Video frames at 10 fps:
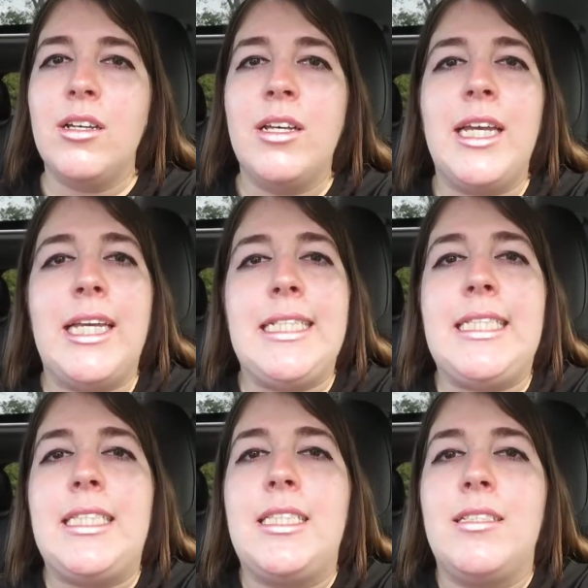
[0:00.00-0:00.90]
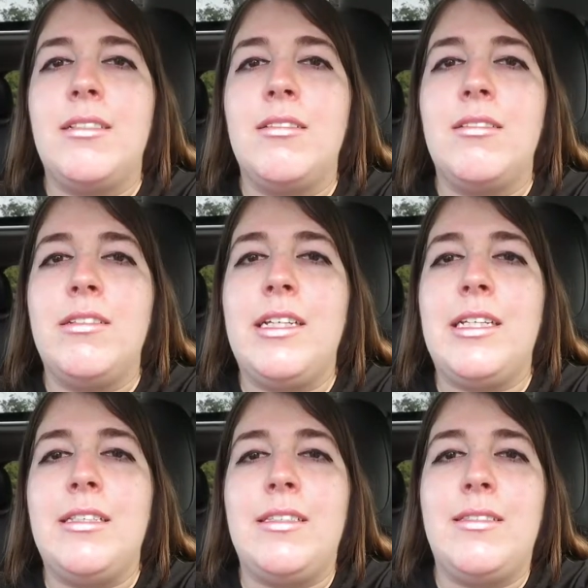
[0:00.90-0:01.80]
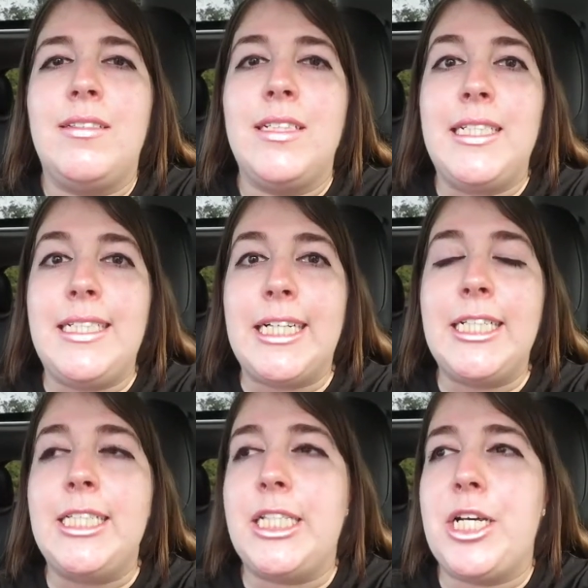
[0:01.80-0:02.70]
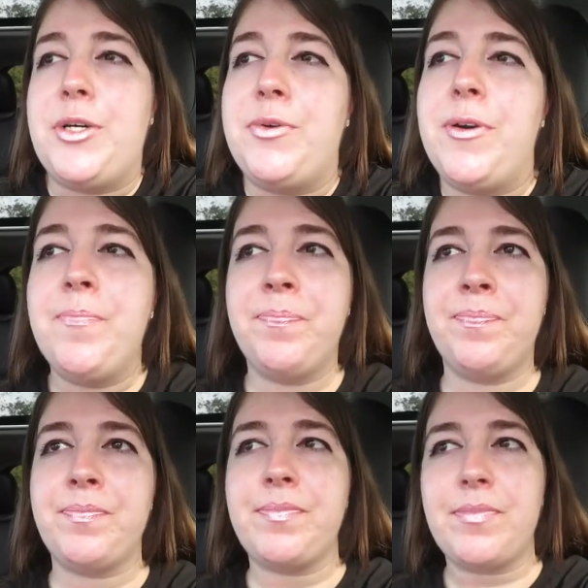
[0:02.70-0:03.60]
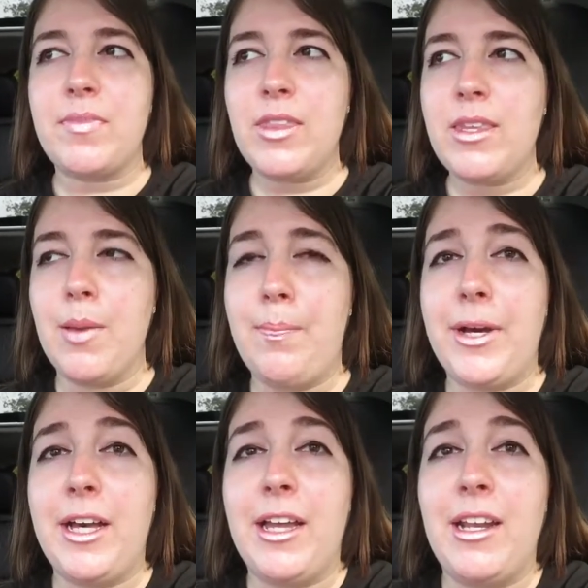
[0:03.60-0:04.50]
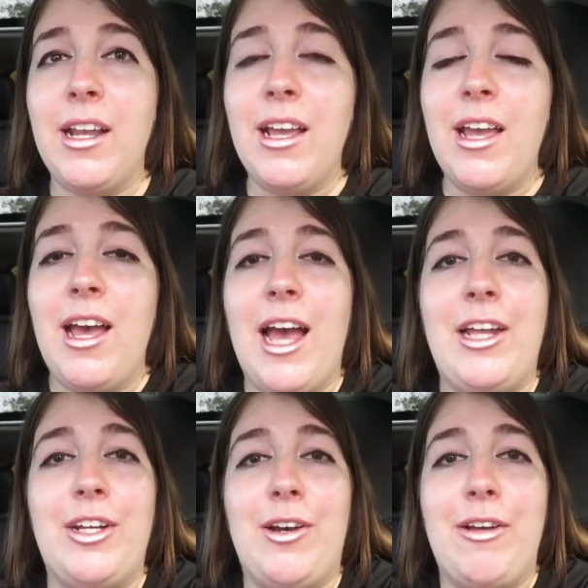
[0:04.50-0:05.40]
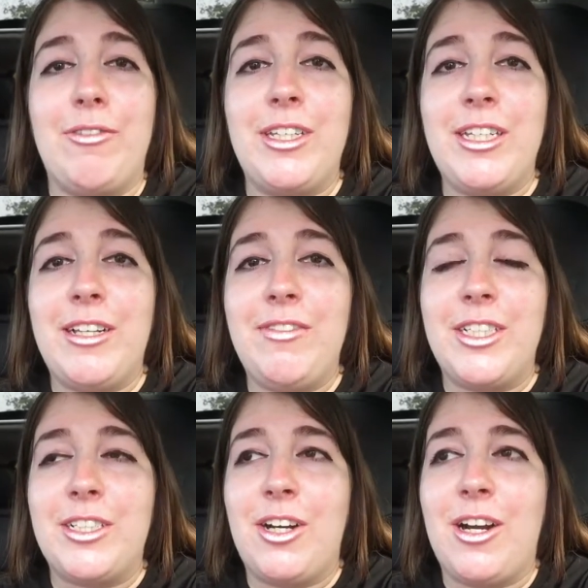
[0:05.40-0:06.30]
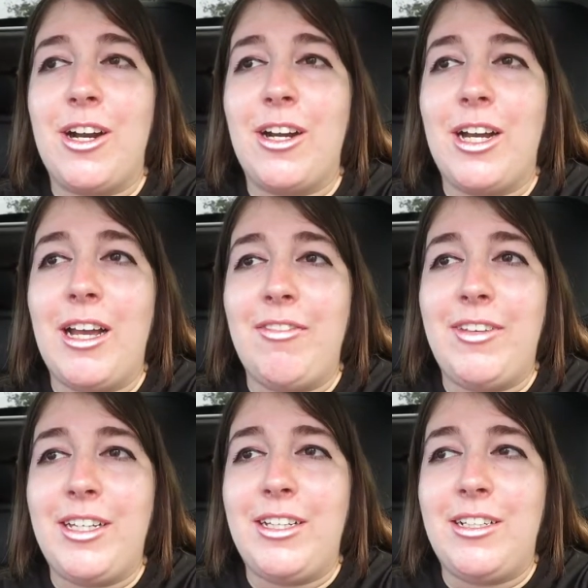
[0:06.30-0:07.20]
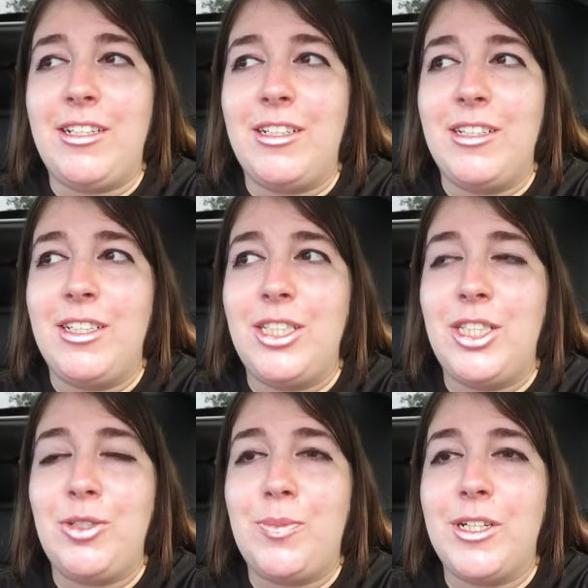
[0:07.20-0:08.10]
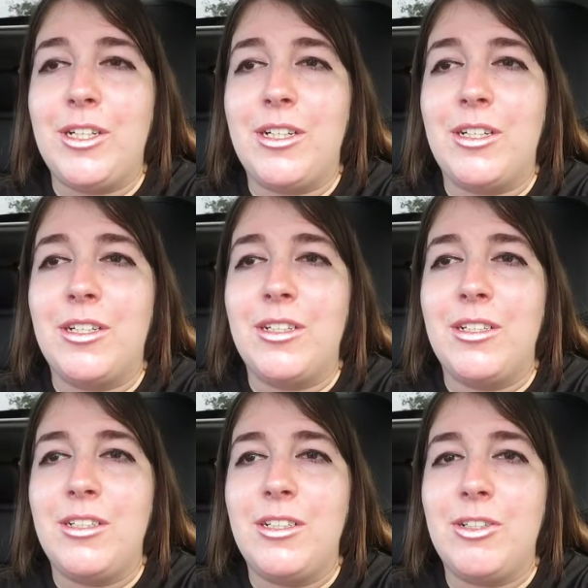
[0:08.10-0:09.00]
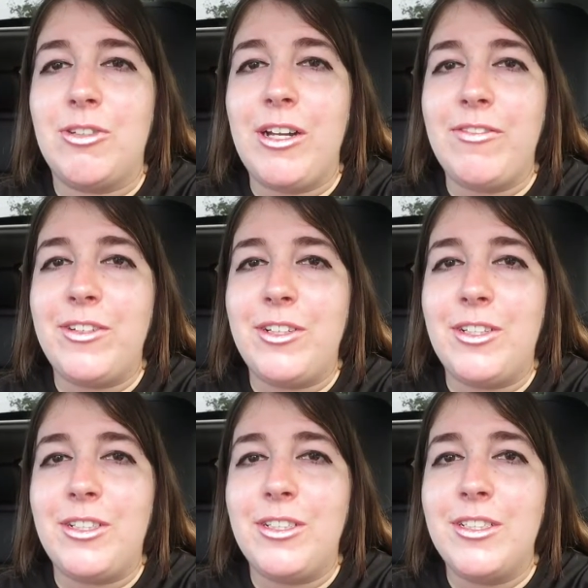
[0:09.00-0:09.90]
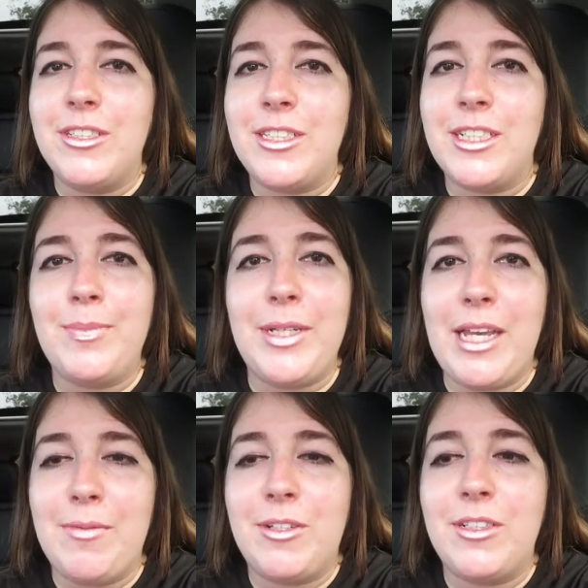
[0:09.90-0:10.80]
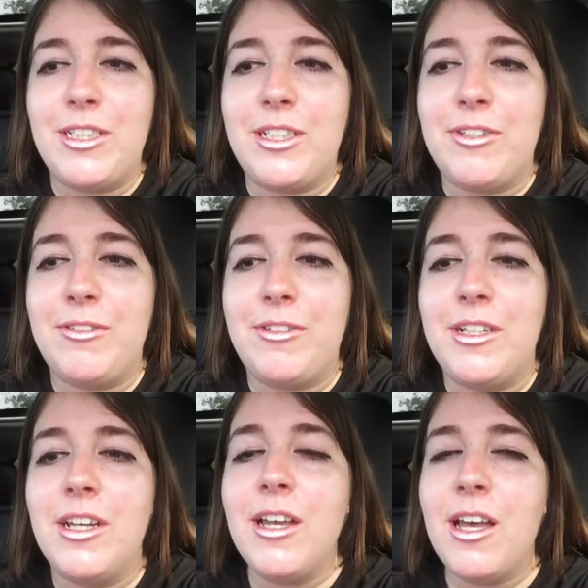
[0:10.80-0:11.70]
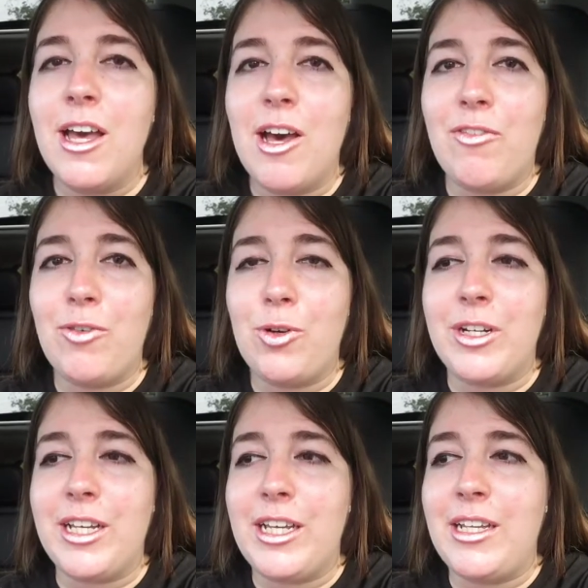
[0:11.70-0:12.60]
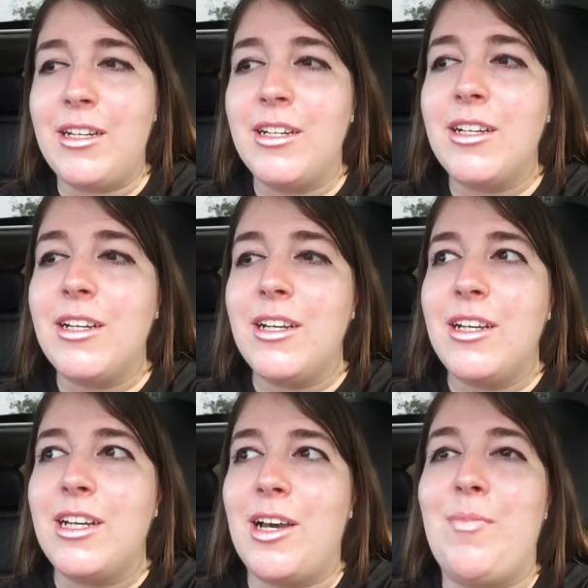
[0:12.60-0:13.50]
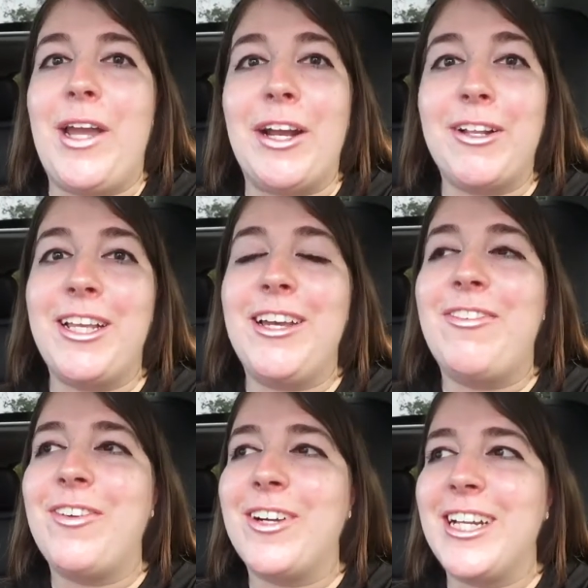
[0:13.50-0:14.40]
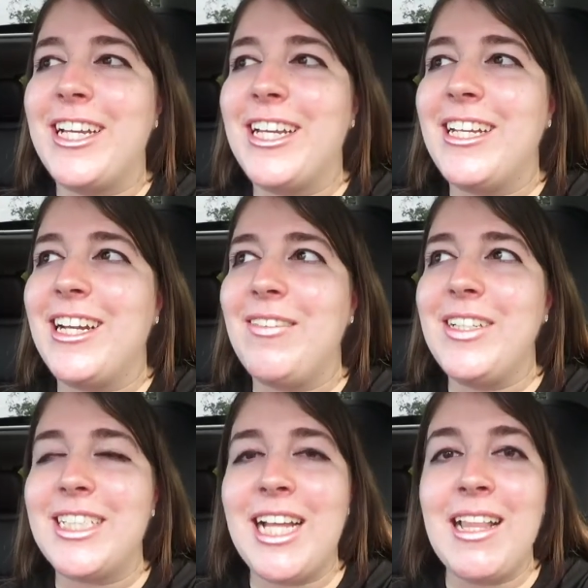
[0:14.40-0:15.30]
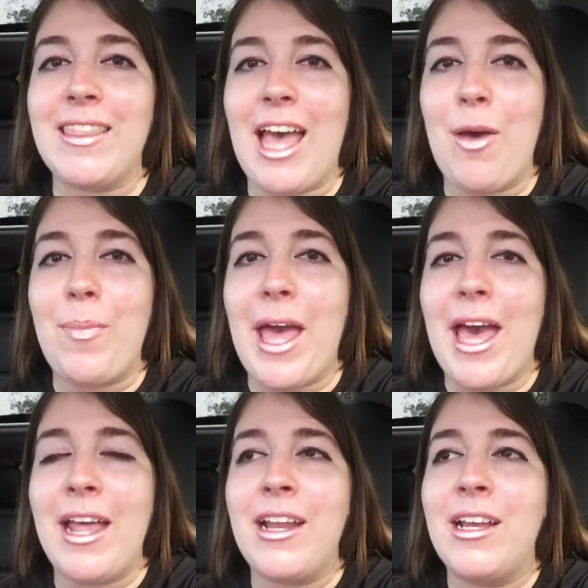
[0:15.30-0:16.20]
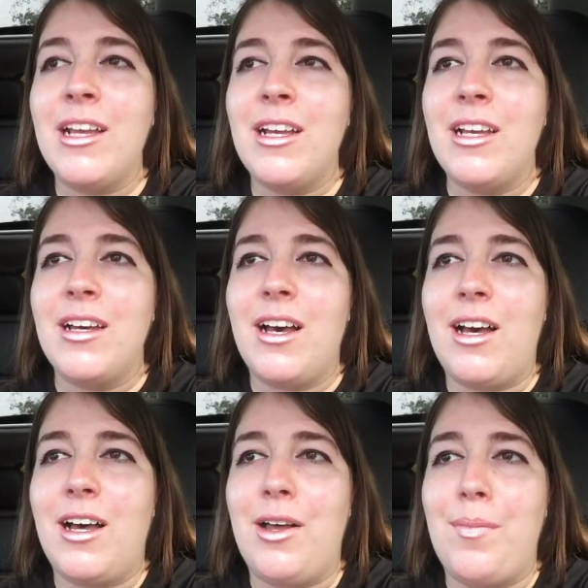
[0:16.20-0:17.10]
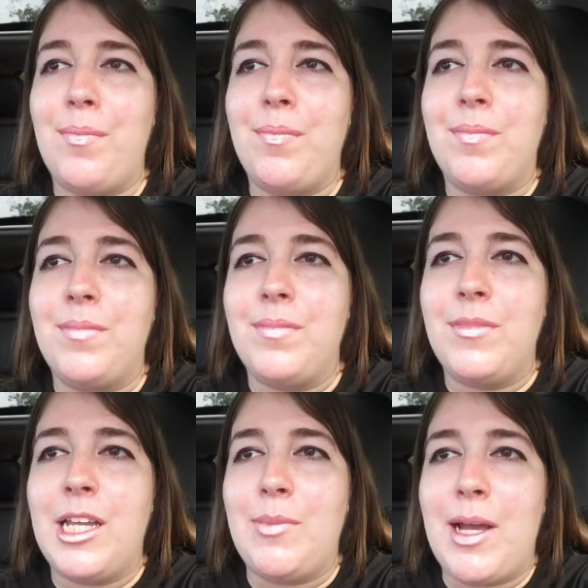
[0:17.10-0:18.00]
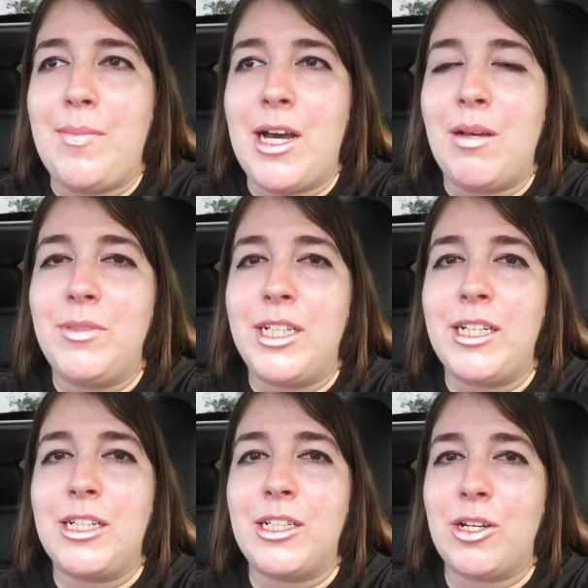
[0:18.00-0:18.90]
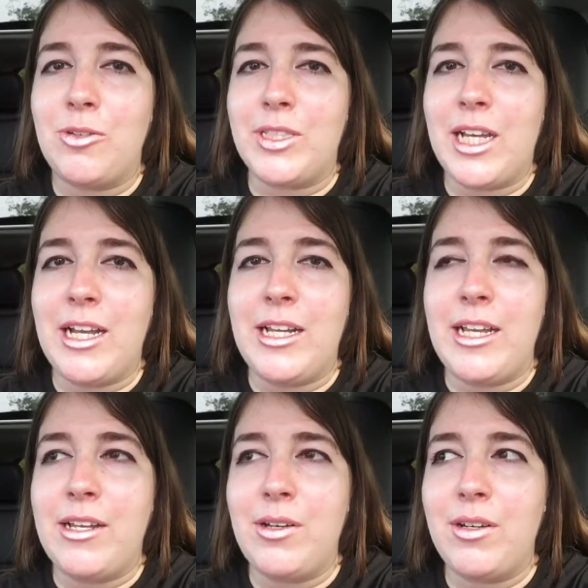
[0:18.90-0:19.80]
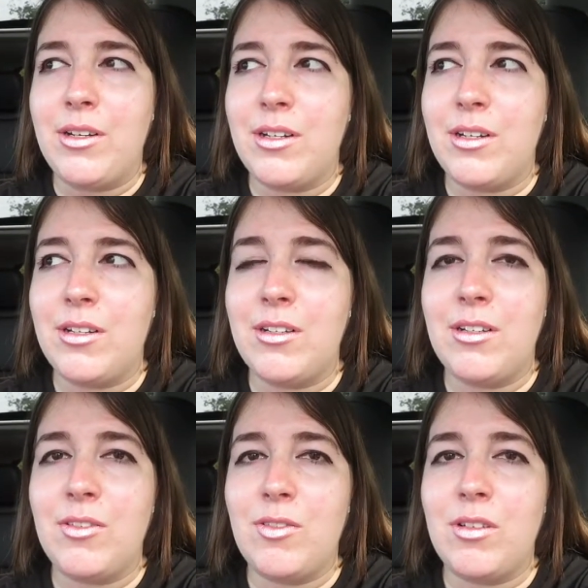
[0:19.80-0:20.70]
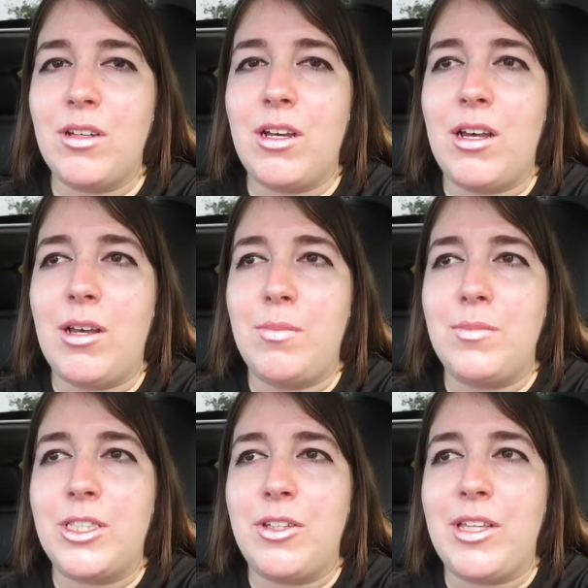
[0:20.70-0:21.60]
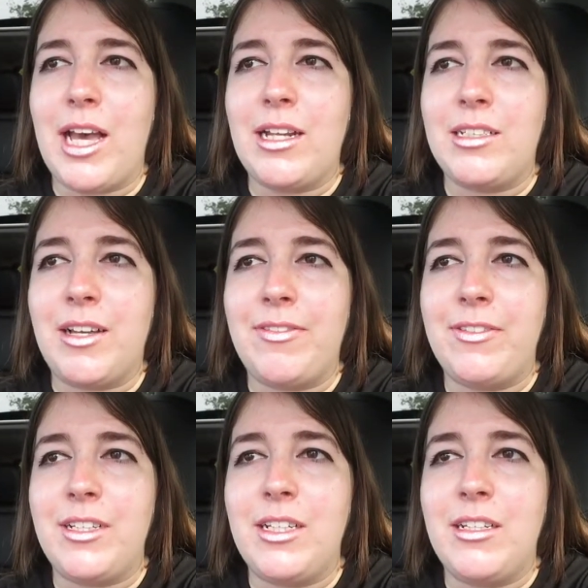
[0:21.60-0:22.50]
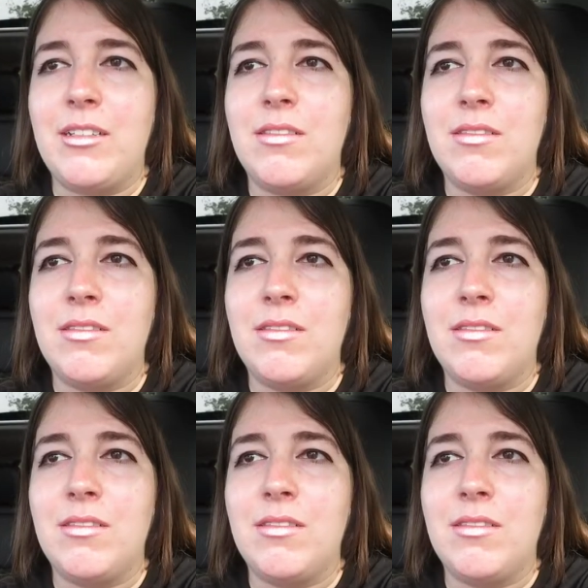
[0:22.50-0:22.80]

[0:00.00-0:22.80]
his is donezo. But I don't know. I really love this car. I feel super grateful to be able to afford it. I'm barely affording it. I mean, it's not that bad. Um, and my mom did co-sign it. Um, so that definitely